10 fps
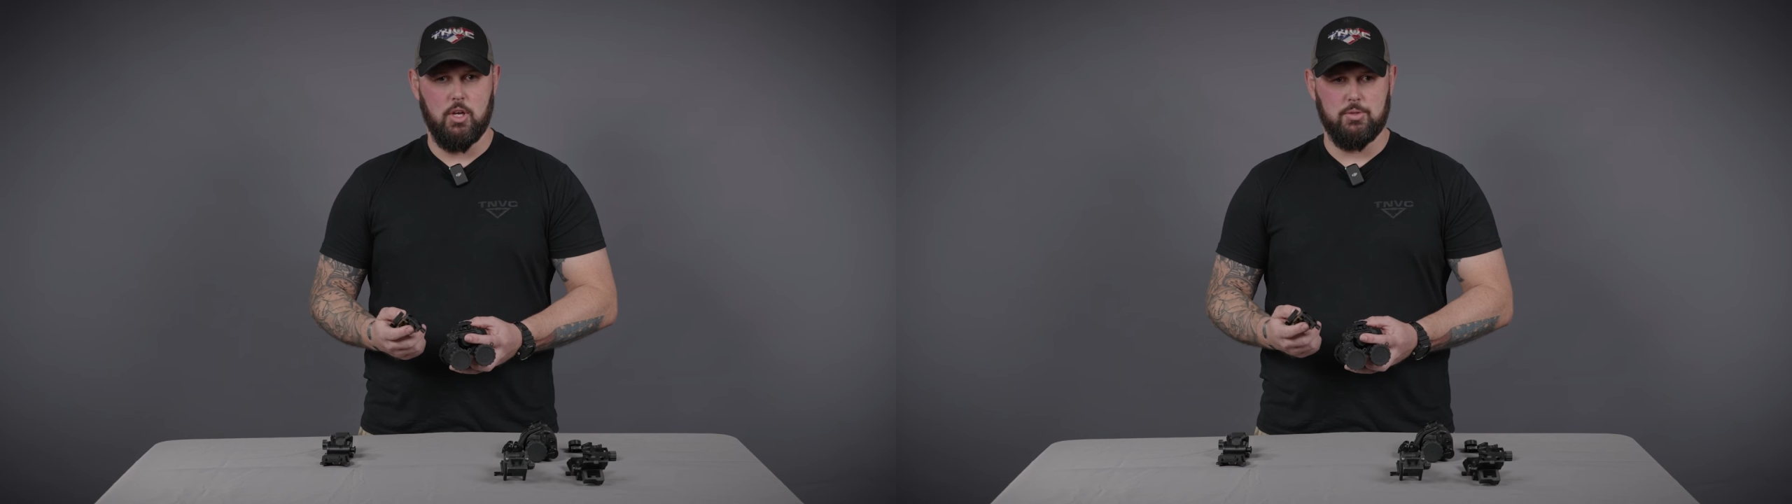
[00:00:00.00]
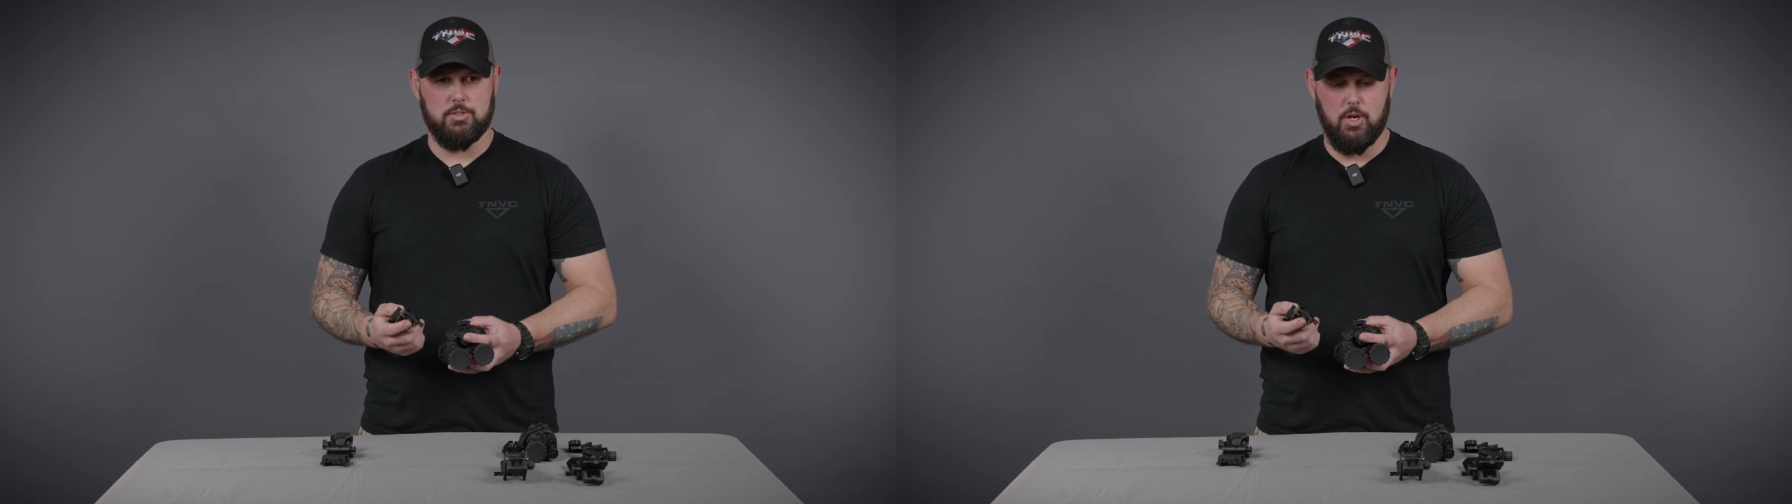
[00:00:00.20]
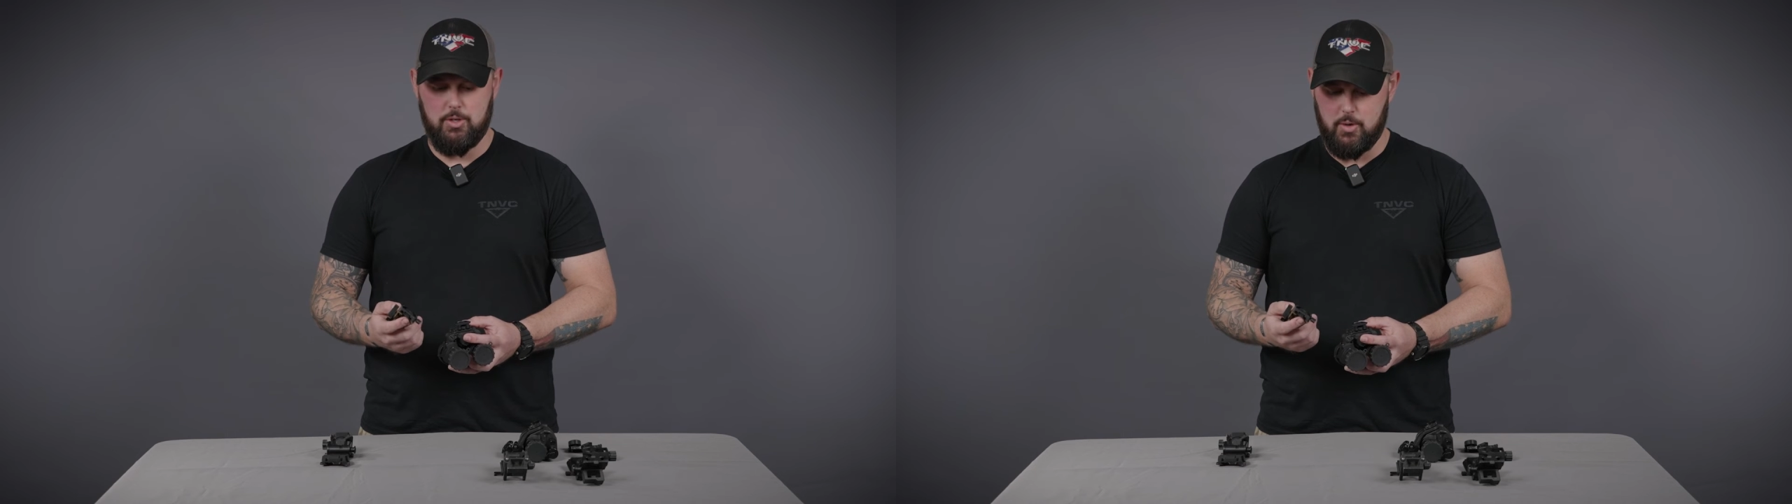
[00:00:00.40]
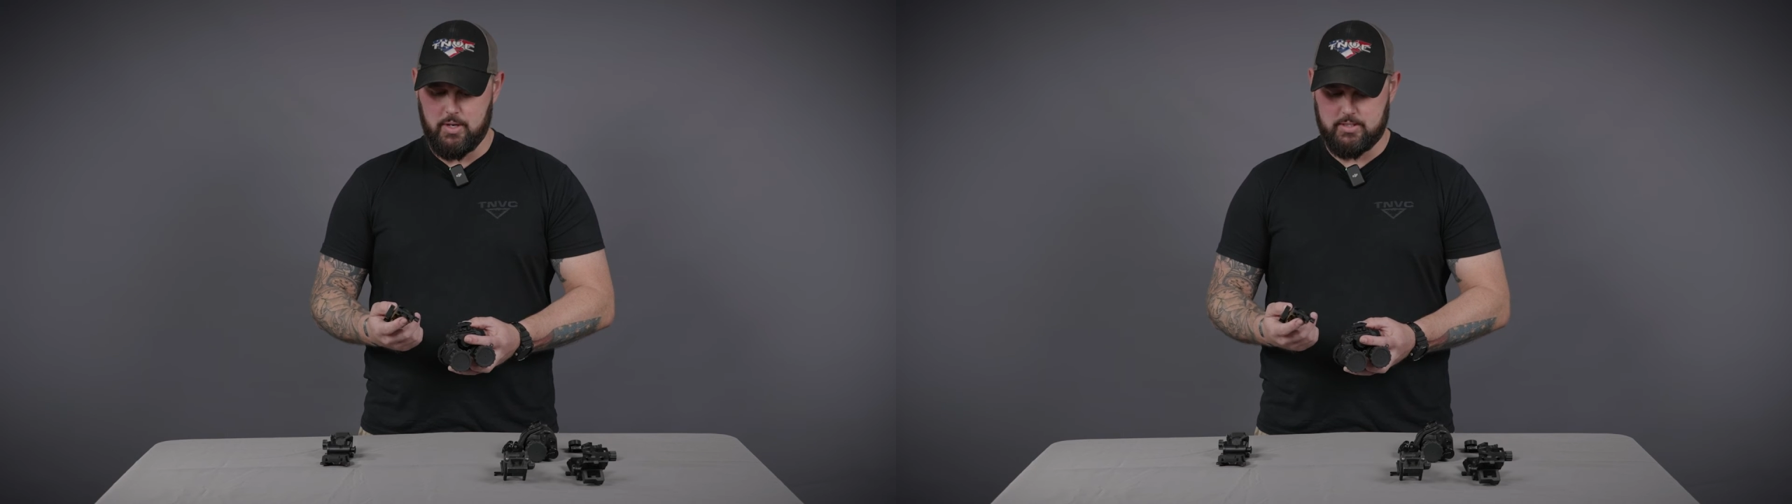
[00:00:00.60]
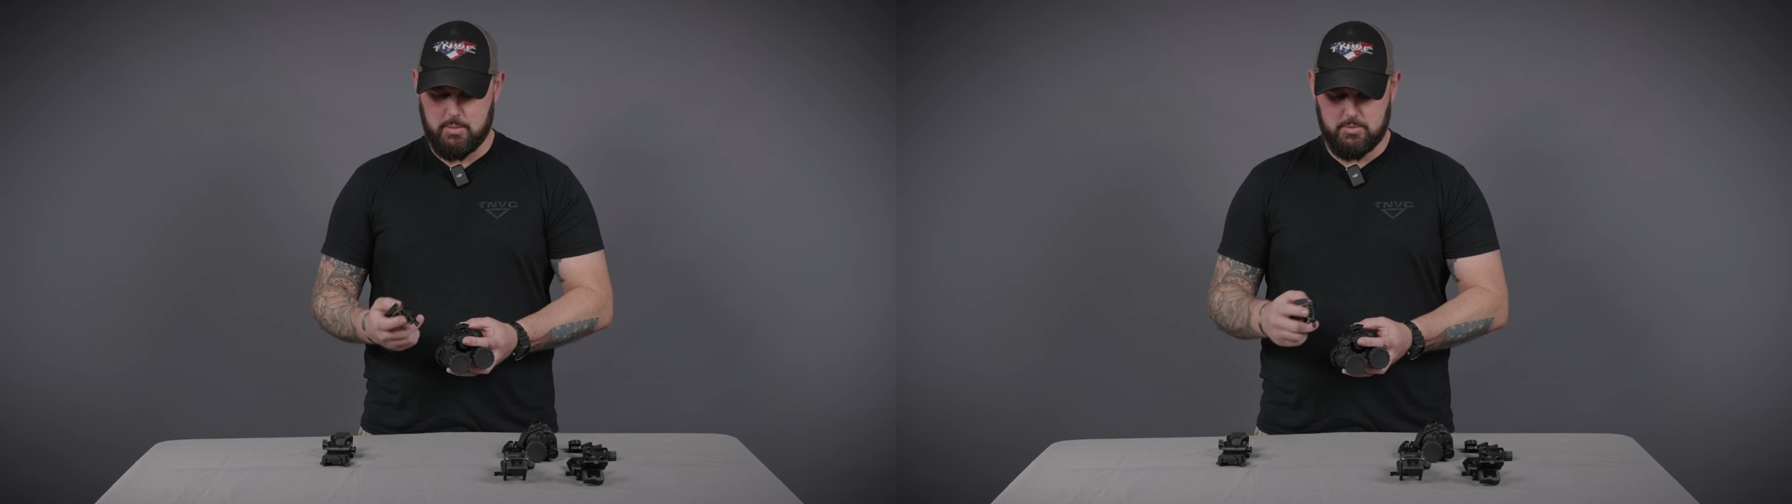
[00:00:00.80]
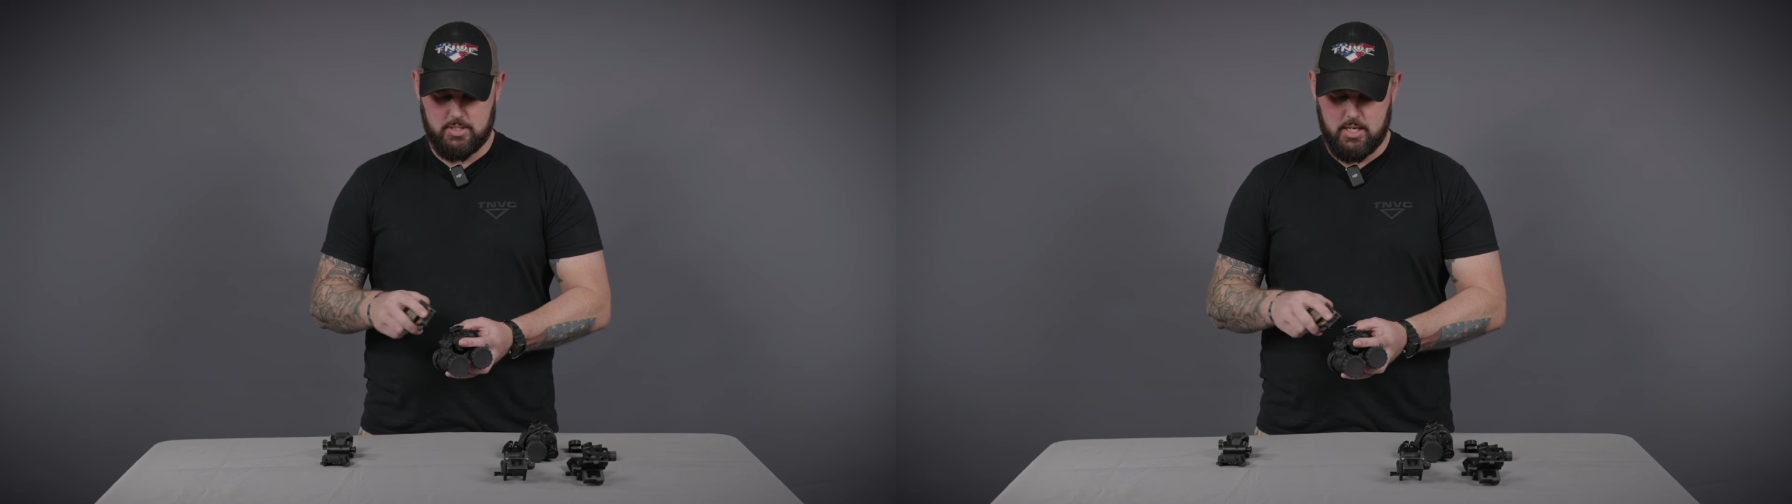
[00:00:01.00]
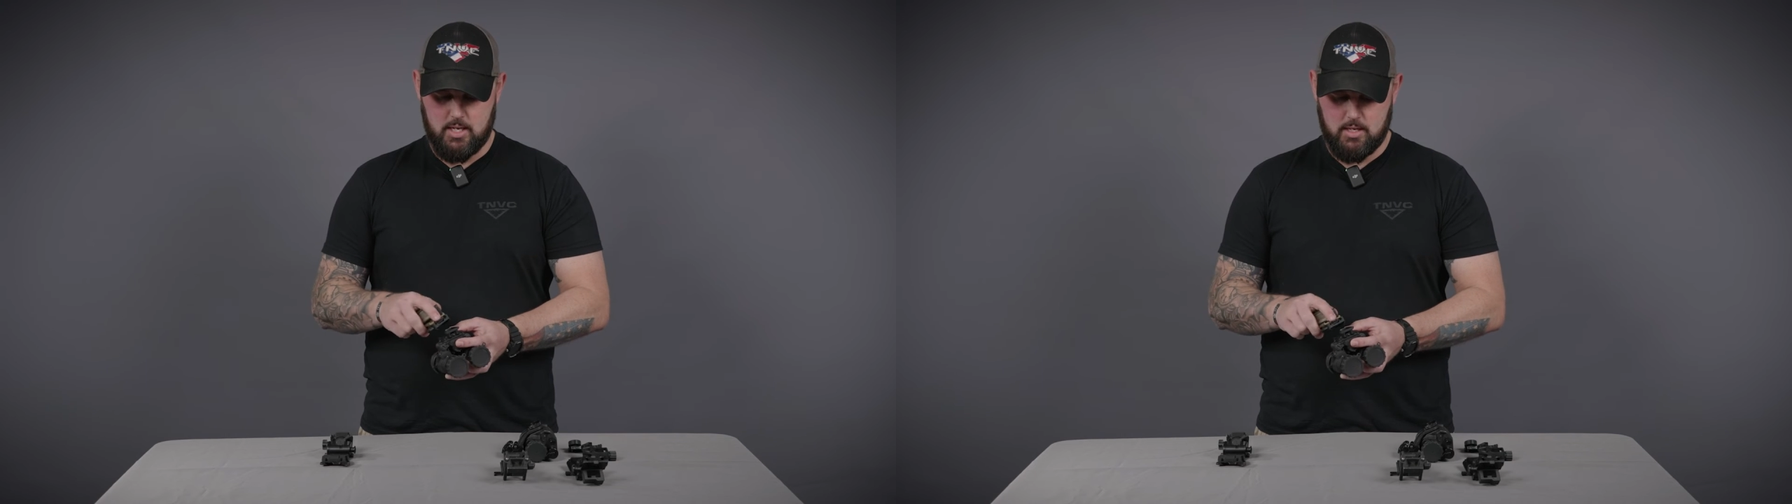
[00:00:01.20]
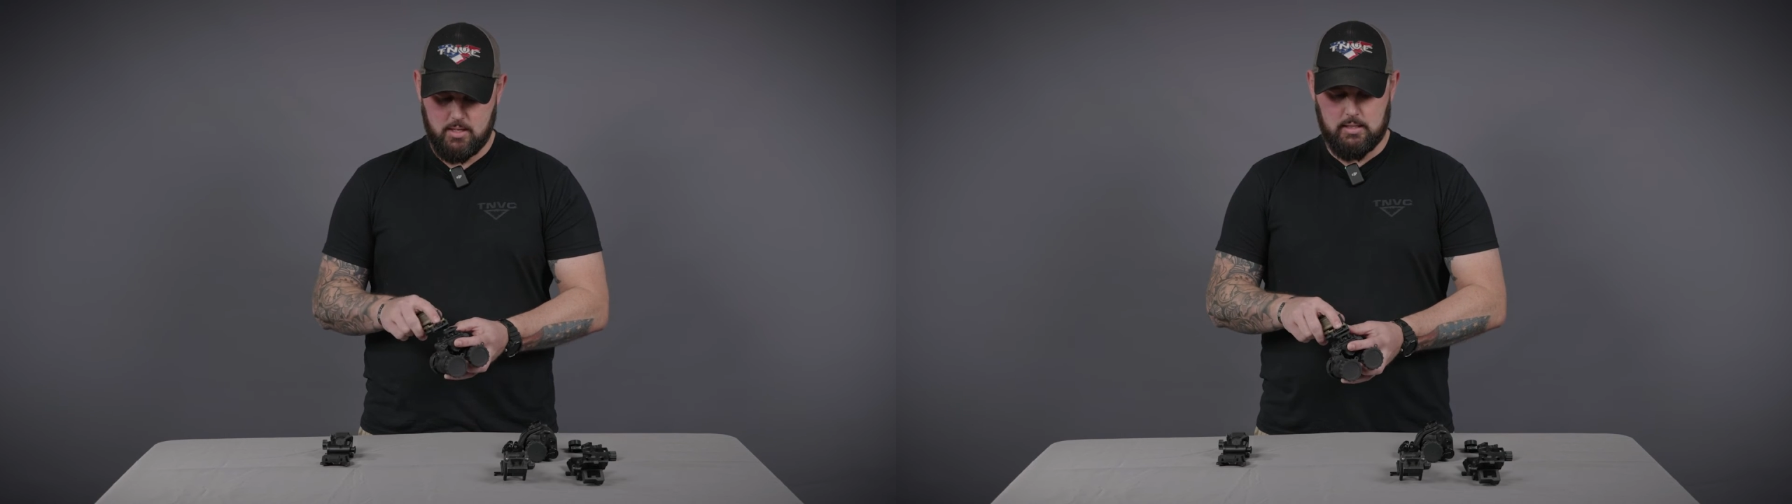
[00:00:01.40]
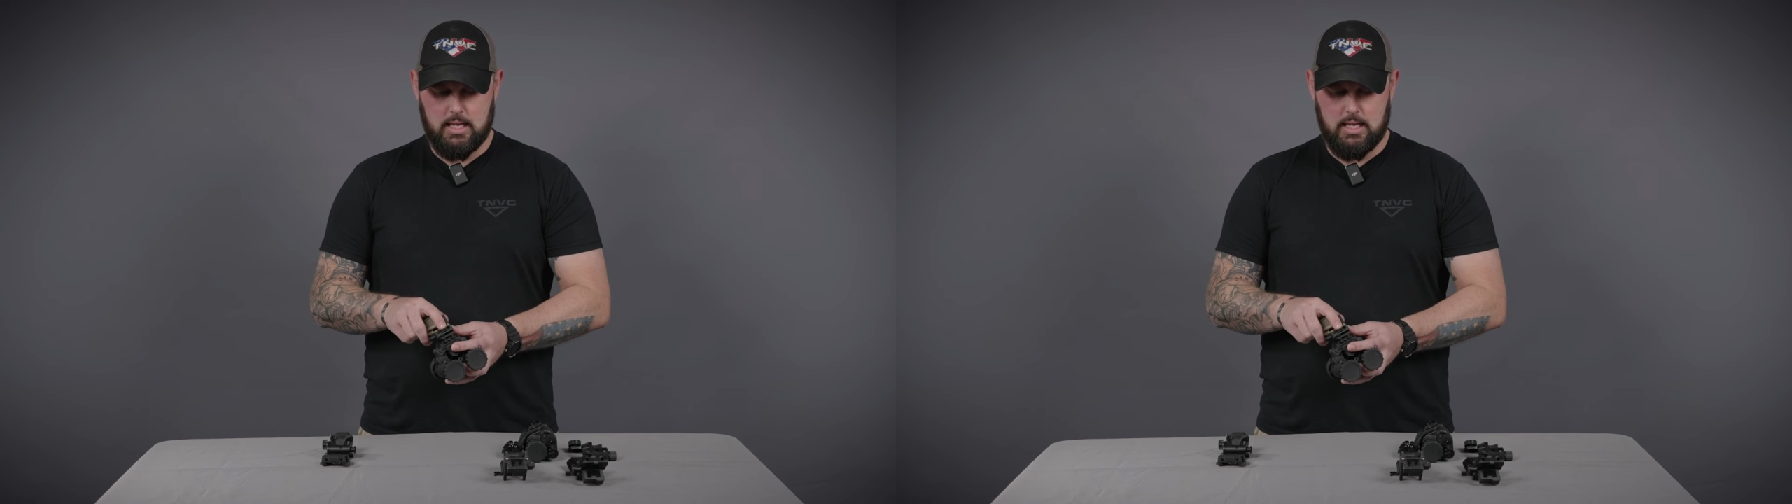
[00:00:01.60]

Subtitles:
Low-Stow USMC.